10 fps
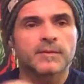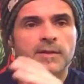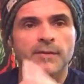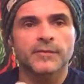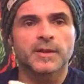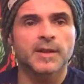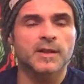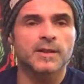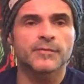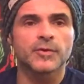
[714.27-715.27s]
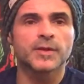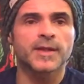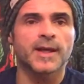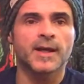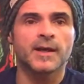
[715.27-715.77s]
Definitely get it if you
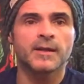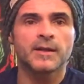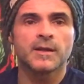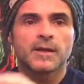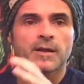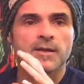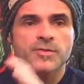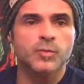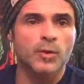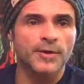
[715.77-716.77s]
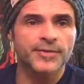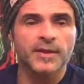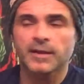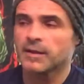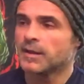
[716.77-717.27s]
can. It's worth
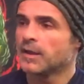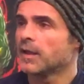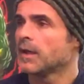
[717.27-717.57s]
it.